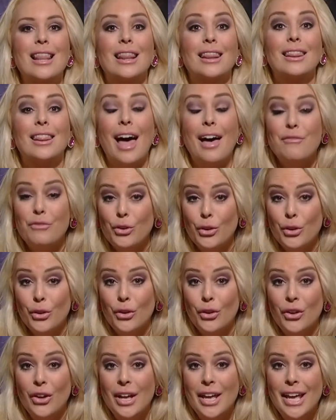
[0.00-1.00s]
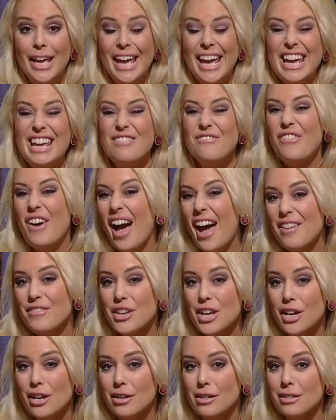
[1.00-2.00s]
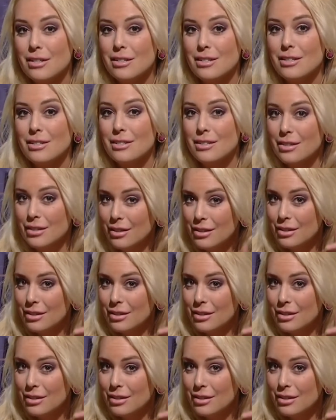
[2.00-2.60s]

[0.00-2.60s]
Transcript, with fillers: level in five years.